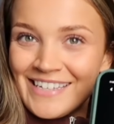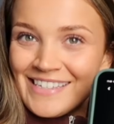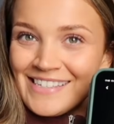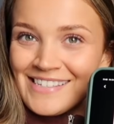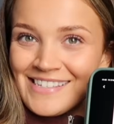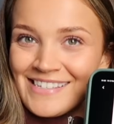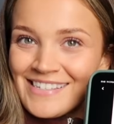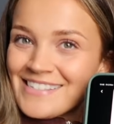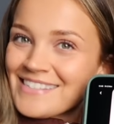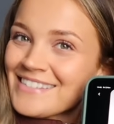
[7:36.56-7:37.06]

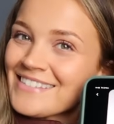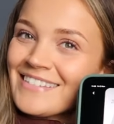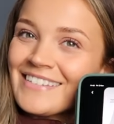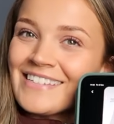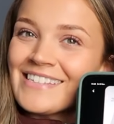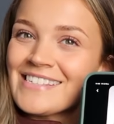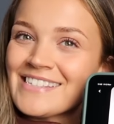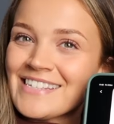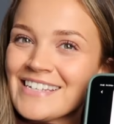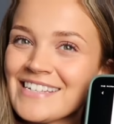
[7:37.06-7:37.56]
is
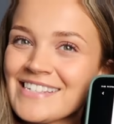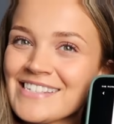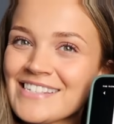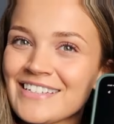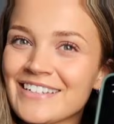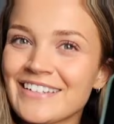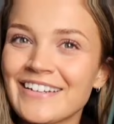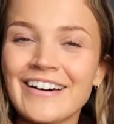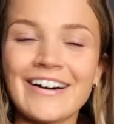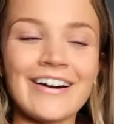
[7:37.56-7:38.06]
the
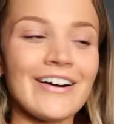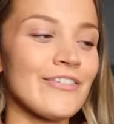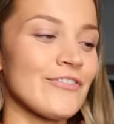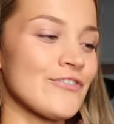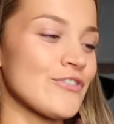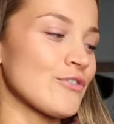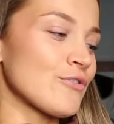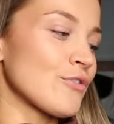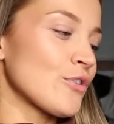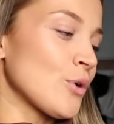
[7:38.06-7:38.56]
season
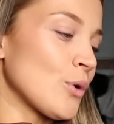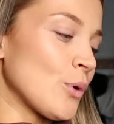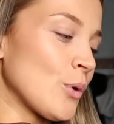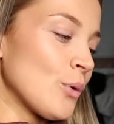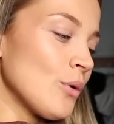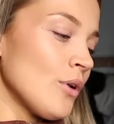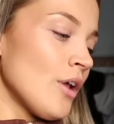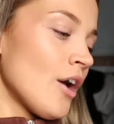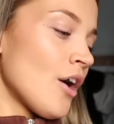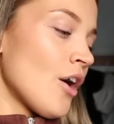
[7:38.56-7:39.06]
after
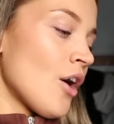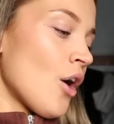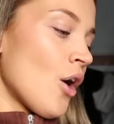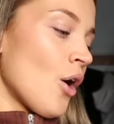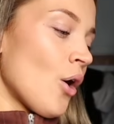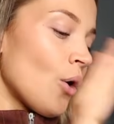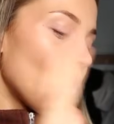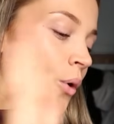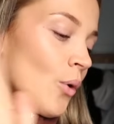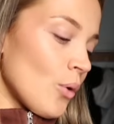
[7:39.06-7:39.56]
all.
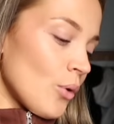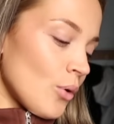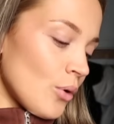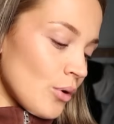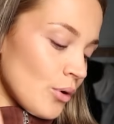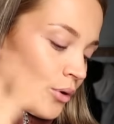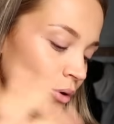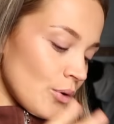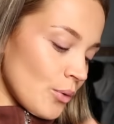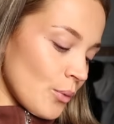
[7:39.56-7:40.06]

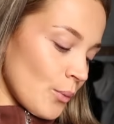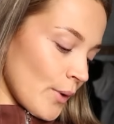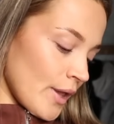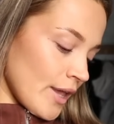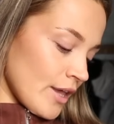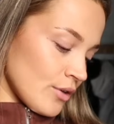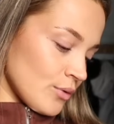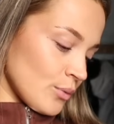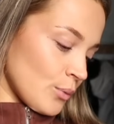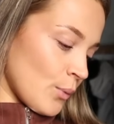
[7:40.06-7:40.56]
Or
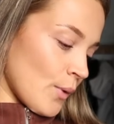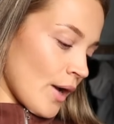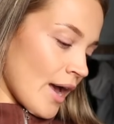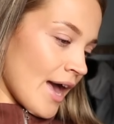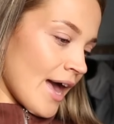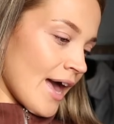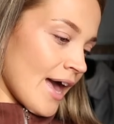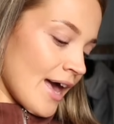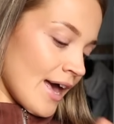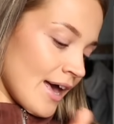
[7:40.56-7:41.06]
we could
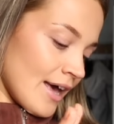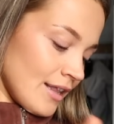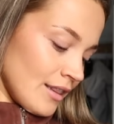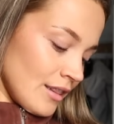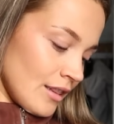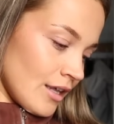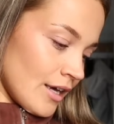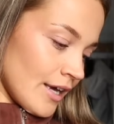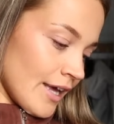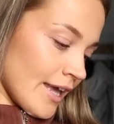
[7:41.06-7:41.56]
wear
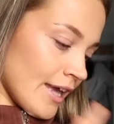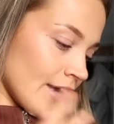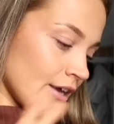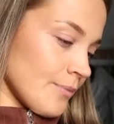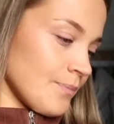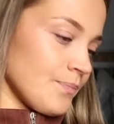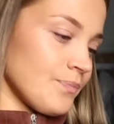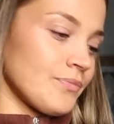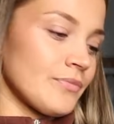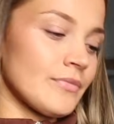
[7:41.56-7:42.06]
like
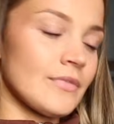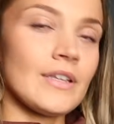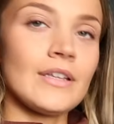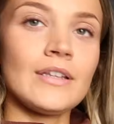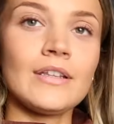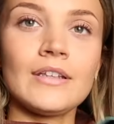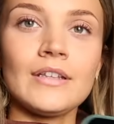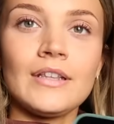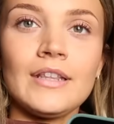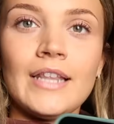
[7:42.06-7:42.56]

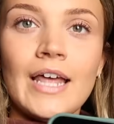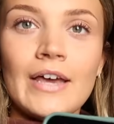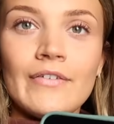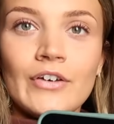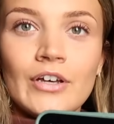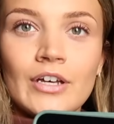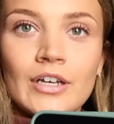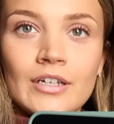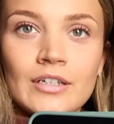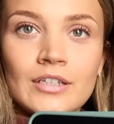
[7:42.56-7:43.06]

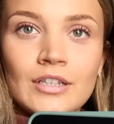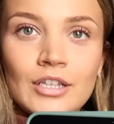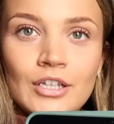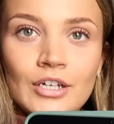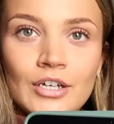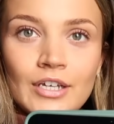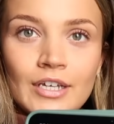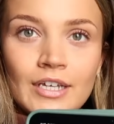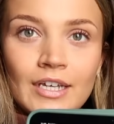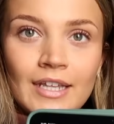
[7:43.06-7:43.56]
leather
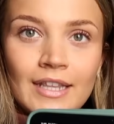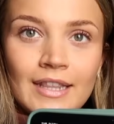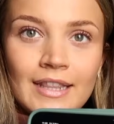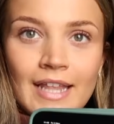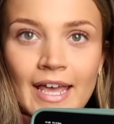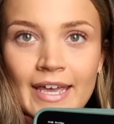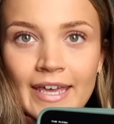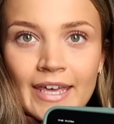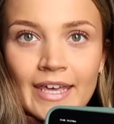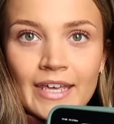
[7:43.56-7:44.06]
look
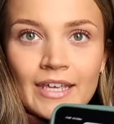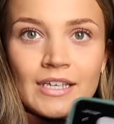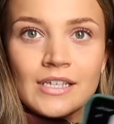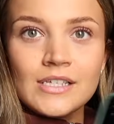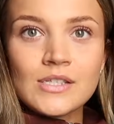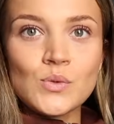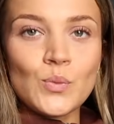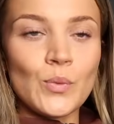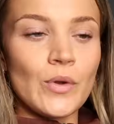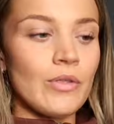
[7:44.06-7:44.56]

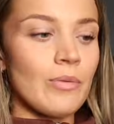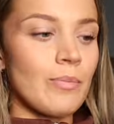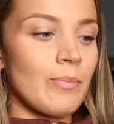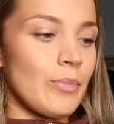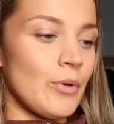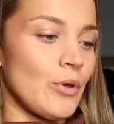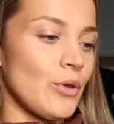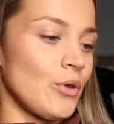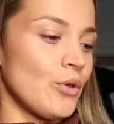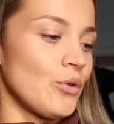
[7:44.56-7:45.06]
leggings with
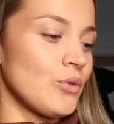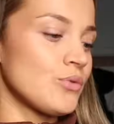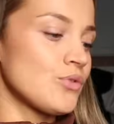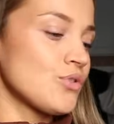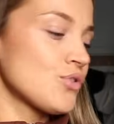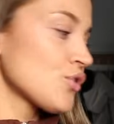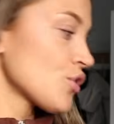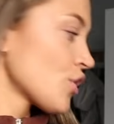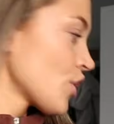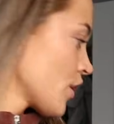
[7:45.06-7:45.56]

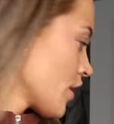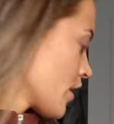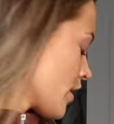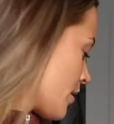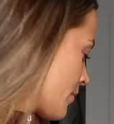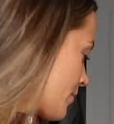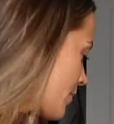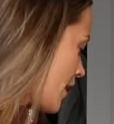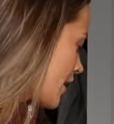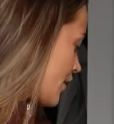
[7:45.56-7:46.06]
boots.
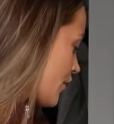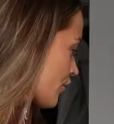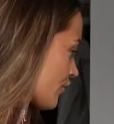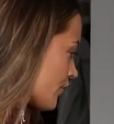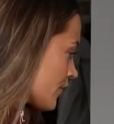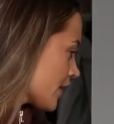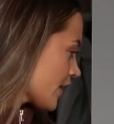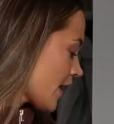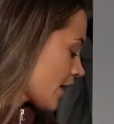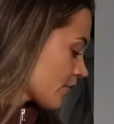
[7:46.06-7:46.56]
But I don't
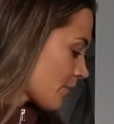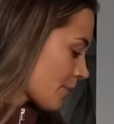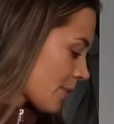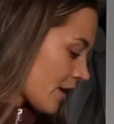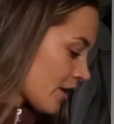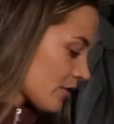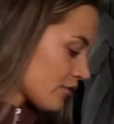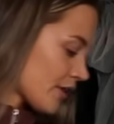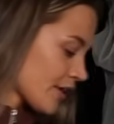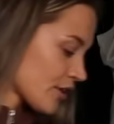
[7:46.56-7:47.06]
really have a
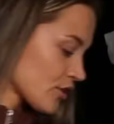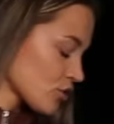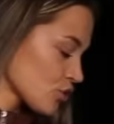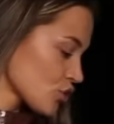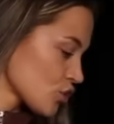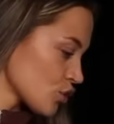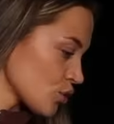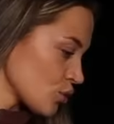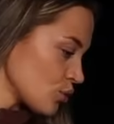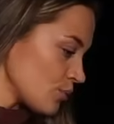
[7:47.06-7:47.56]
pair of like
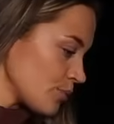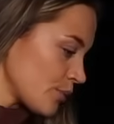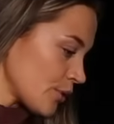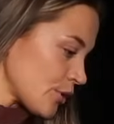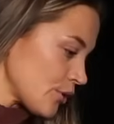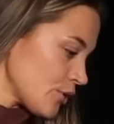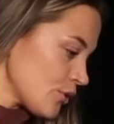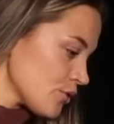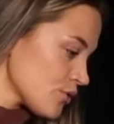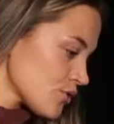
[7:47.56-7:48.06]
short
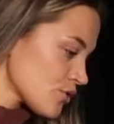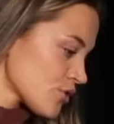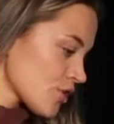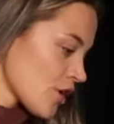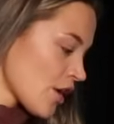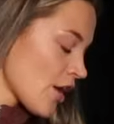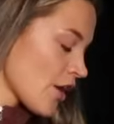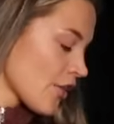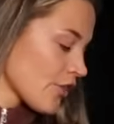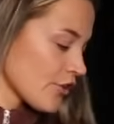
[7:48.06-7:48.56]
boots.
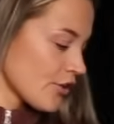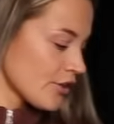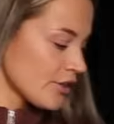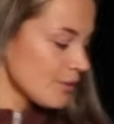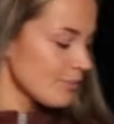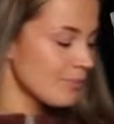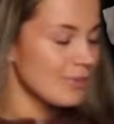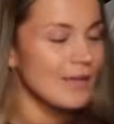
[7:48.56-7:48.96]
The only